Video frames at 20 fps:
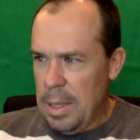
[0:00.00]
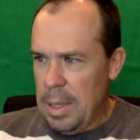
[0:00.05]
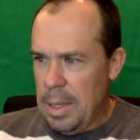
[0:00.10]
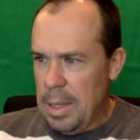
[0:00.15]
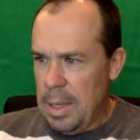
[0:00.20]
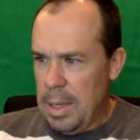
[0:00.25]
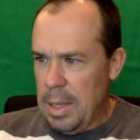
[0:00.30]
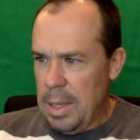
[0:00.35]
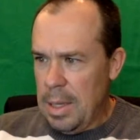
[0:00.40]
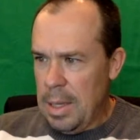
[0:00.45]

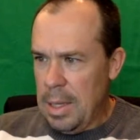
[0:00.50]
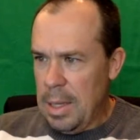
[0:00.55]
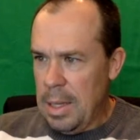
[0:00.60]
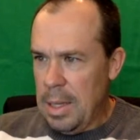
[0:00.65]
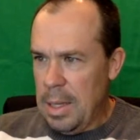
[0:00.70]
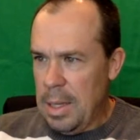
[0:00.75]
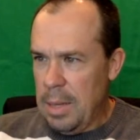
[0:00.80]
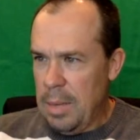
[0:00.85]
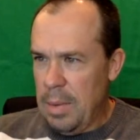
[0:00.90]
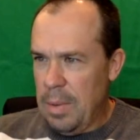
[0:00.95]

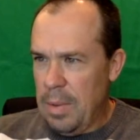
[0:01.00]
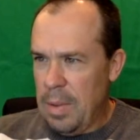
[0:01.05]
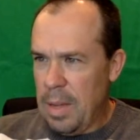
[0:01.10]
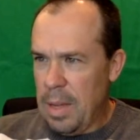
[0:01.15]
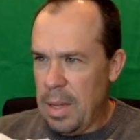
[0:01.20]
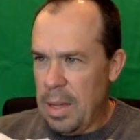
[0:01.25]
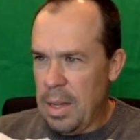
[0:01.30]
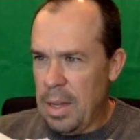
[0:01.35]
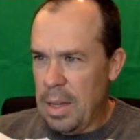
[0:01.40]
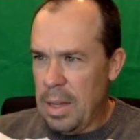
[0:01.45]
We've
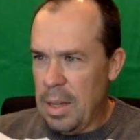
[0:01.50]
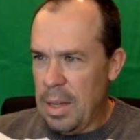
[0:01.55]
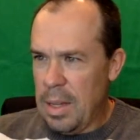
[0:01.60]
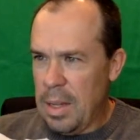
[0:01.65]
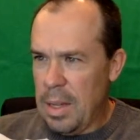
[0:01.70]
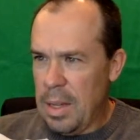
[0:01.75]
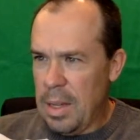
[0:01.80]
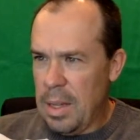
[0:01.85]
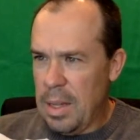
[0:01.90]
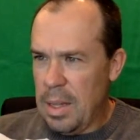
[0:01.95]
got
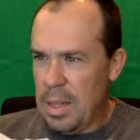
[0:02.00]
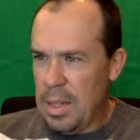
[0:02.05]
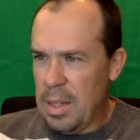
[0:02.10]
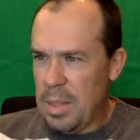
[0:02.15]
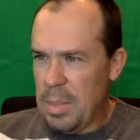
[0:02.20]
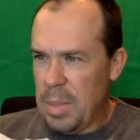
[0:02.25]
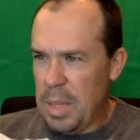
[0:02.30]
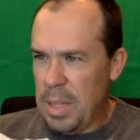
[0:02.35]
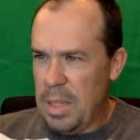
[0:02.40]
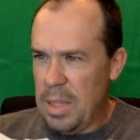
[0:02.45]

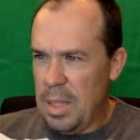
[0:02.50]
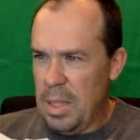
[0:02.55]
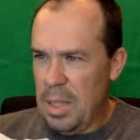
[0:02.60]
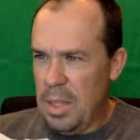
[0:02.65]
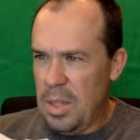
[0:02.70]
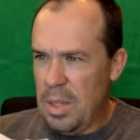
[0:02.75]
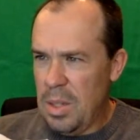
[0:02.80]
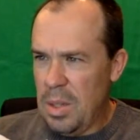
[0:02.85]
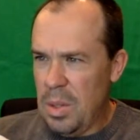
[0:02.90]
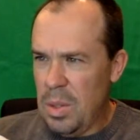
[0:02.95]
spicy
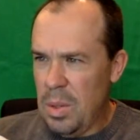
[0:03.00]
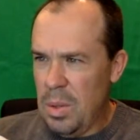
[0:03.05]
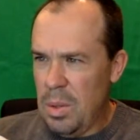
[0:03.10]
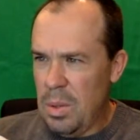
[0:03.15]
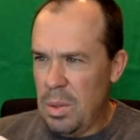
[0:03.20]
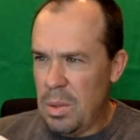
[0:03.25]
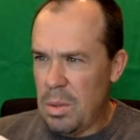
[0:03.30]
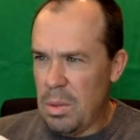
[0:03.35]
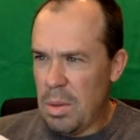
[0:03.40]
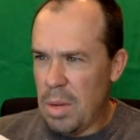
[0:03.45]

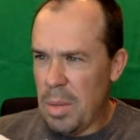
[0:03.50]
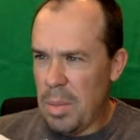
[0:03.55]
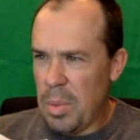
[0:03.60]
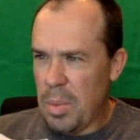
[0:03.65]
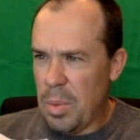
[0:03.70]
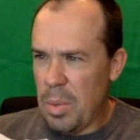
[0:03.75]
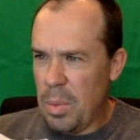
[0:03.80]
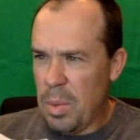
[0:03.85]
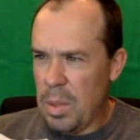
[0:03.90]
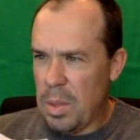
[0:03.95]
stewed trip
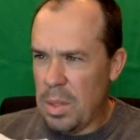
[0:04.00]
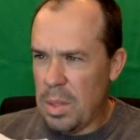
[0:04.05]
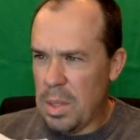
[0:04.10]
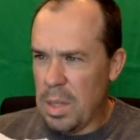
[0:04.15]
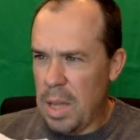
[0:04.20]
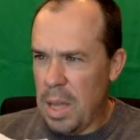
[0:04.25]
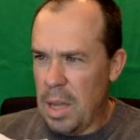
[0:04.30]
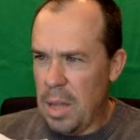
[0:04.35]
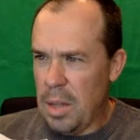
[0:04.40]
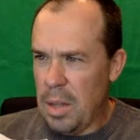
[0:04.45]
with
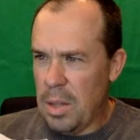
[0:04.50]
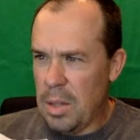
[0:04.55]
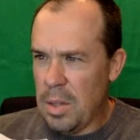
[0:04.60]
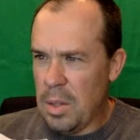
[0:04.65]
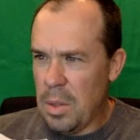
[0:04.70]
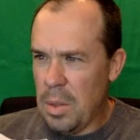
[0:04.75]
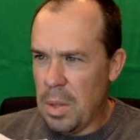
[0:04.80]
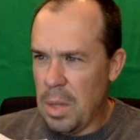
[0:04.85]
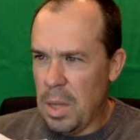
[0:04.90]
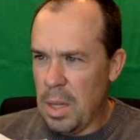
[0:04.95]
scallions.
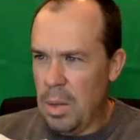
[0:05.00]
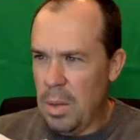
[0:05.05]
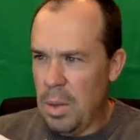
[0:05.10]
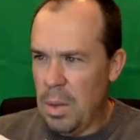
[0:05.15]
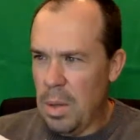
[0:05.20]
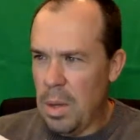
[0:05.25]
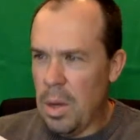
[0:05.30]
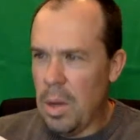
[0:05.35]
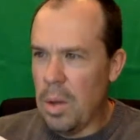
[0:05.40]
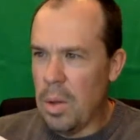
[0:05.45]
No, thank you.
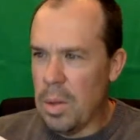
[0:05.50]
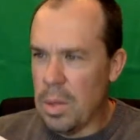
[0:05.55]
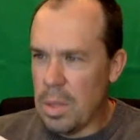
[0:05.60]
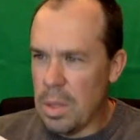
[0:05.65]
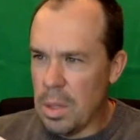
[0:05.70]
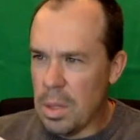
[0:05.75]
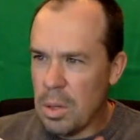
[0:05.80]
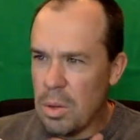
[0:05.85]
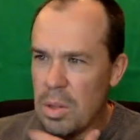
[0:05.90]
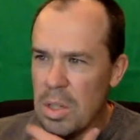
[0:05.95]
Oh, it's
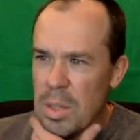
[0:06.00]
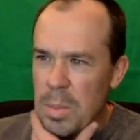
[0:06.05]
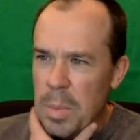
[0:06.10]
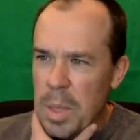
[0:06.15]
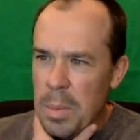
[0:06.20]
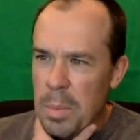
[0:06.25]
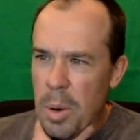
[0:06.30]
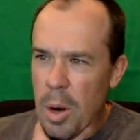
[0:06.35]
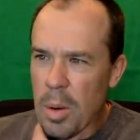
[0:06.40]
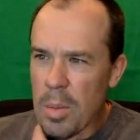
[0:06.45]
the
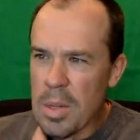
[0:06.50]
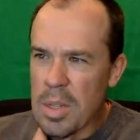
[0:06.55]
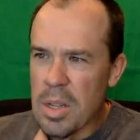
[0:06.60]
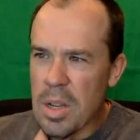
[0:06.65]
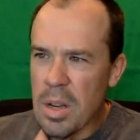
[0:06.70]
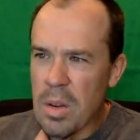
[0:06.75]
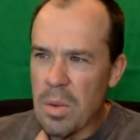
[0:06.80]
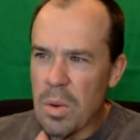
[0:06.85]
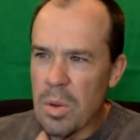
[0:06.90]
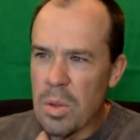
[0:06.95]
crispy
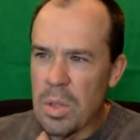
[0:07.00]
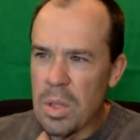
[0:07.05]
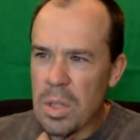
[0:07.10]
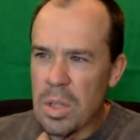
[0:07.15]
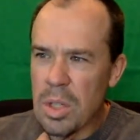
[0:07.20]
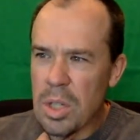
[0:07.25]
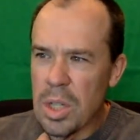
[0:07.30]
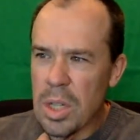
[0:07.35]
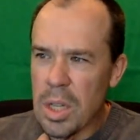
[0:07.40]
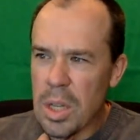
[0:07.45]
Parmesan
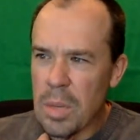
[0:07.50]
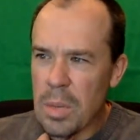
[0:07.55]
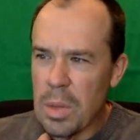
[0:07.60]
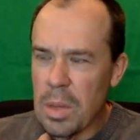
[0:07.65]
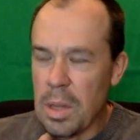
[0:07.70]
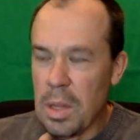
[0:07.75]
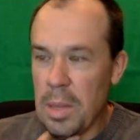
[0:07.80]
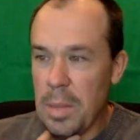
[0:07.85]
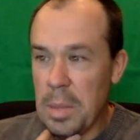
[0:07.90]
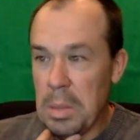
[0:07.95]
roasted chicken
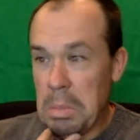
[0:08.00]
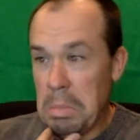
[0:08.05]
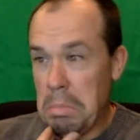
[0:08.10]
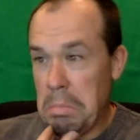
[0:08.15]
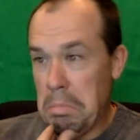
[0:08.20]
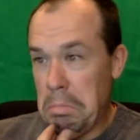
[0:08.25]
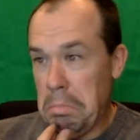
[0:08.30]
with lemon.